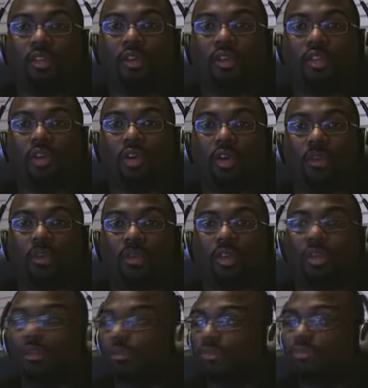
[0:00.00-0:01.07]
You know what I
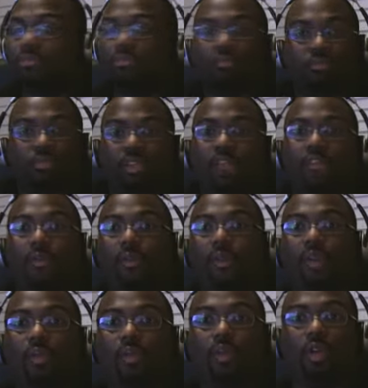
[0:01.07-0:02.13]
mean? Give him
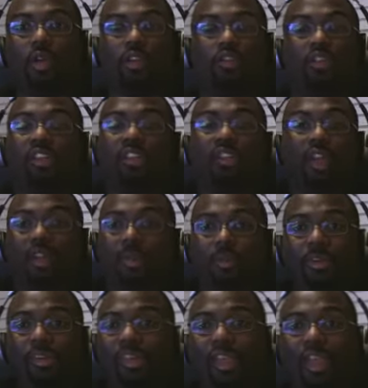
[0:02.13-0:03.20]
what he wants. He's not going to
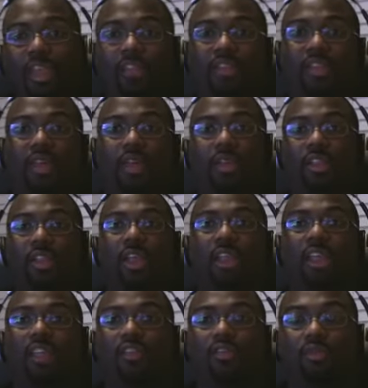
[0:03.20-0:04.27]
put his hands down like
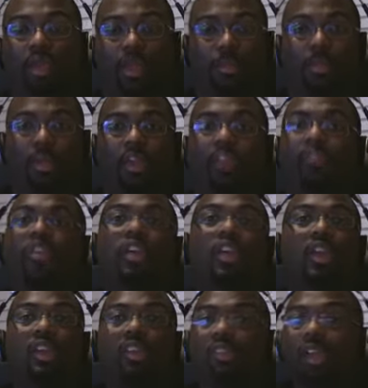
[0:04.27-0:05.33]
that against Rampage.
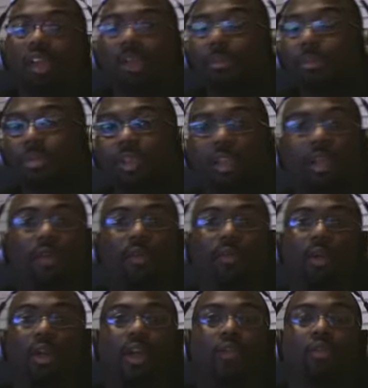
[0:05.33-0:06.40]
He's not going to play
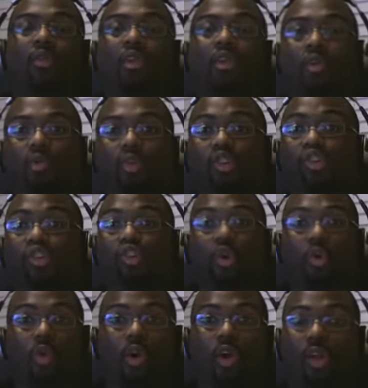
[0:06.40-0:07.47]
around with
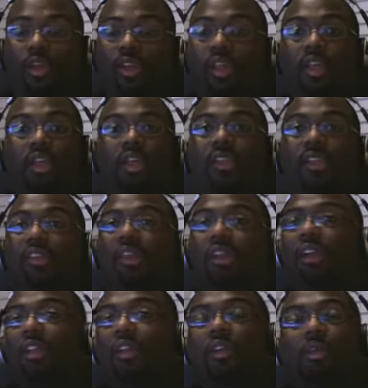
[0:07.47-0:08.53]
Shogun. He's
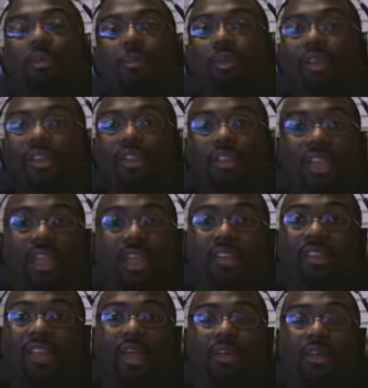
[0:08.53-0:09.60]
not going to put his
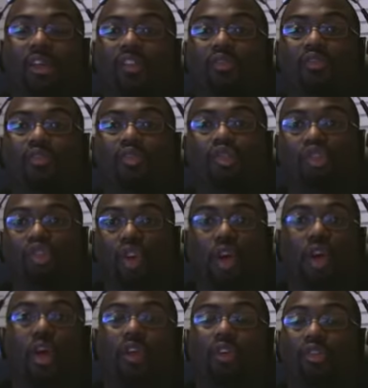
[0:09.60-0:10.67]
hands down against
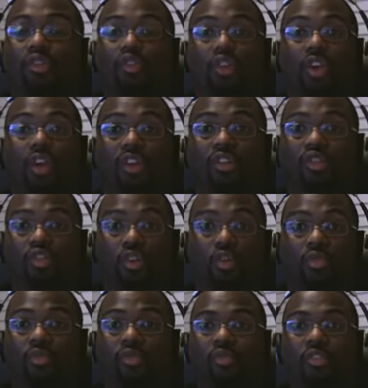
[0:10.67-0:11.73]
Rashad or John
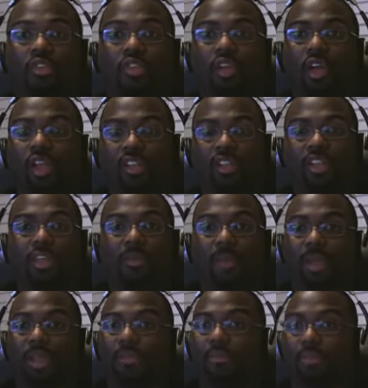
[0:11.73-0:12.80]
Jones. I think he
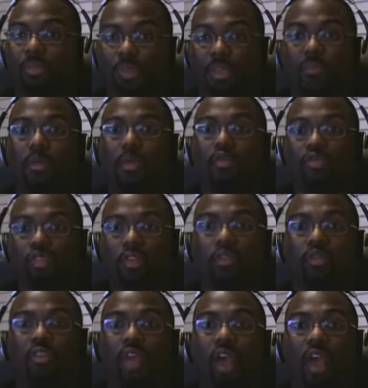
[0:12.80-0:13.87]
might beat most of
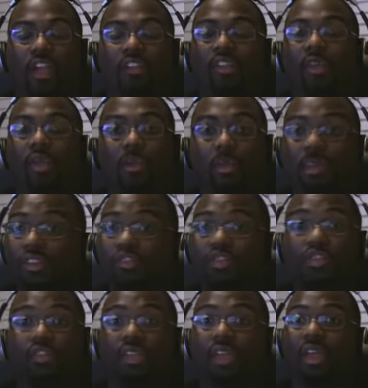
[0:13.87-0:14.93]
those guys, but he
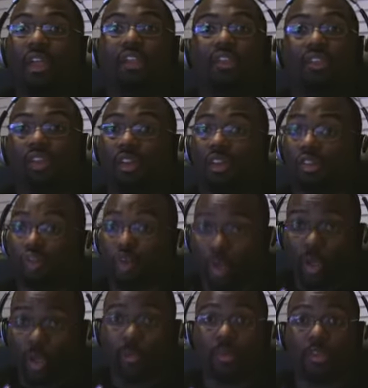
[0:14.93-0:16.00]
sure as hell isn't going to
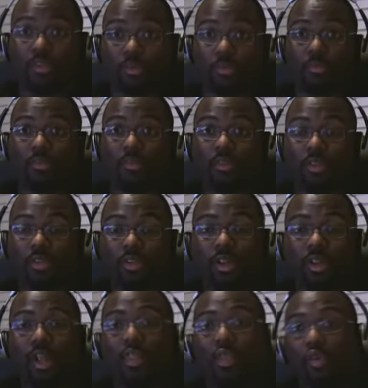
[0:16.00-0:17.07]
toy with them.
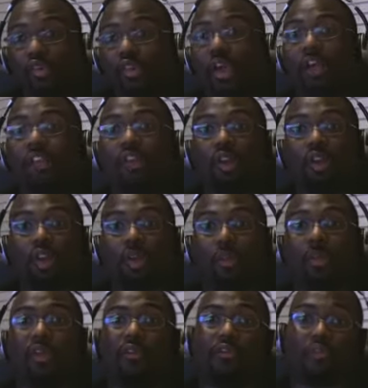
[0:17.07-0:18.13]
And those guys aren't going to
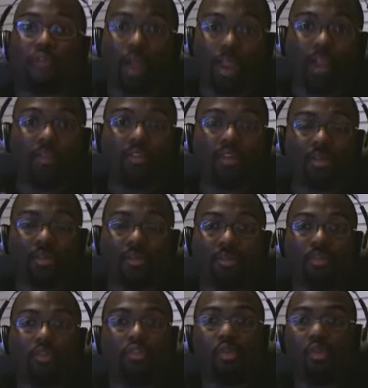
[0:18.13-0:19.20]
be afraid of
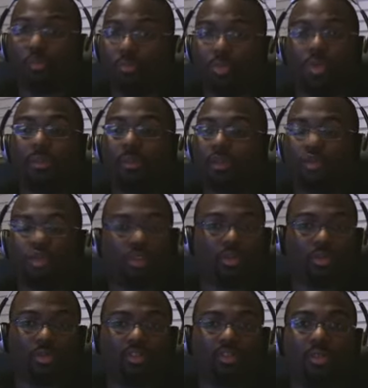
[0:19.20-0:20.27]
him. So put him out
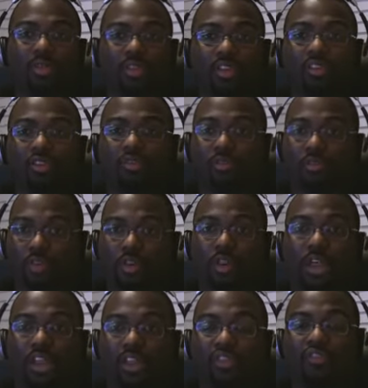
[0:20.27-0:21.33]
there with some of these
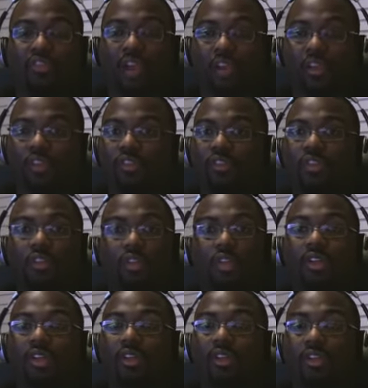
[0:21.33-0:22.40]
good-ass fighters and,
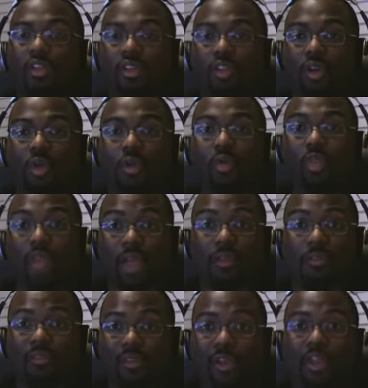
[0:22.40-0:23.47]
let
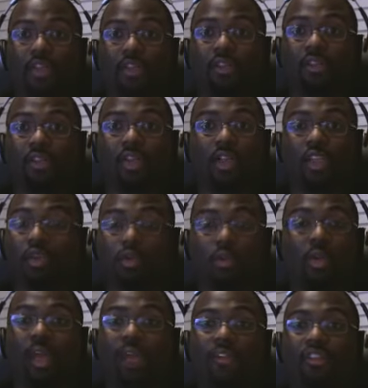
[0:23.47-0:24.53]
him fight. And you
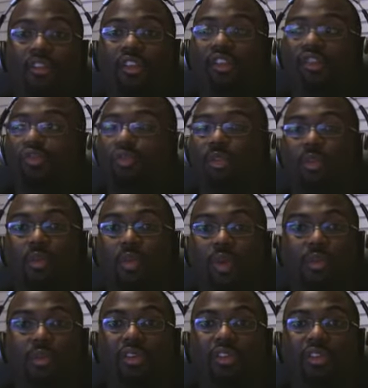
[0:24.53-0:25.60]
won't have this issue anymore.
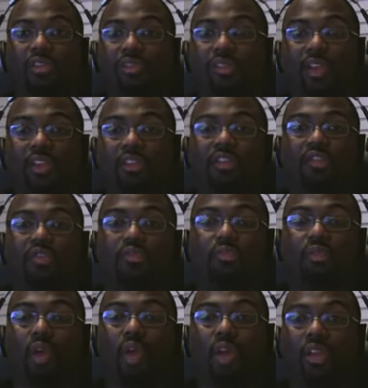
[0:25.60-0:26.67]
He wants to fight
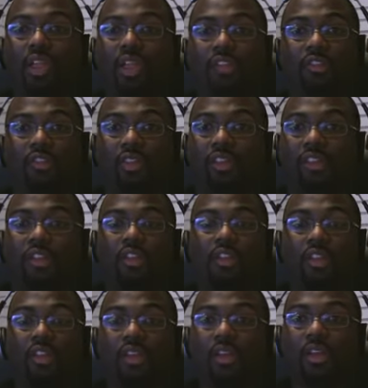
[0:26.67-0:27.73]
Brock Lesnar. That's
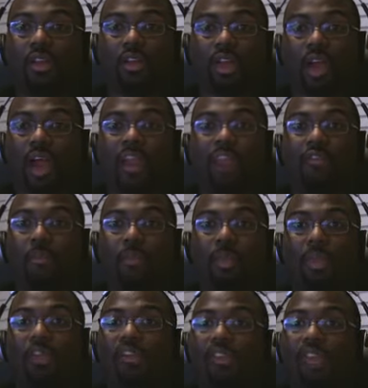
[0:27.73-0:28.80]
kind of a
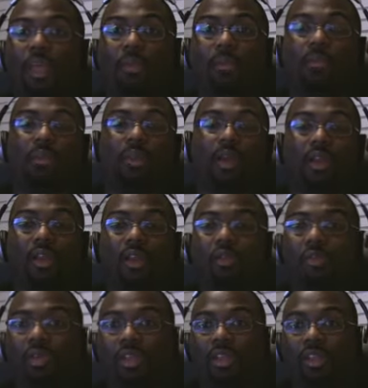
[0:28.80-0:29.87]
big step. I
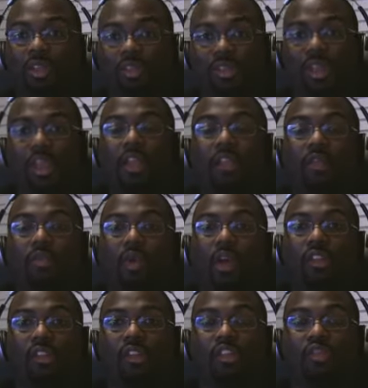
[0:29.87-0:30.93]
don't mean in
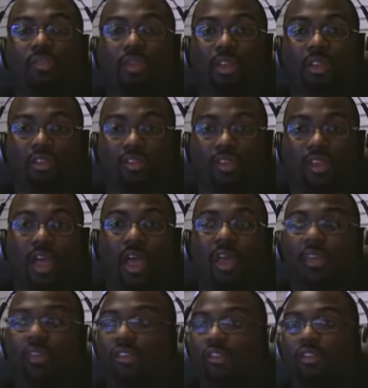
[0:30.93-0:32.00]
talent-wise. I just mean in
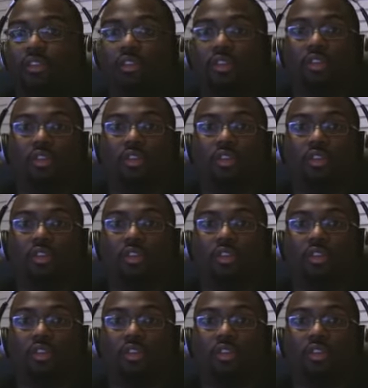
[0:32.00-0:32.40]
size.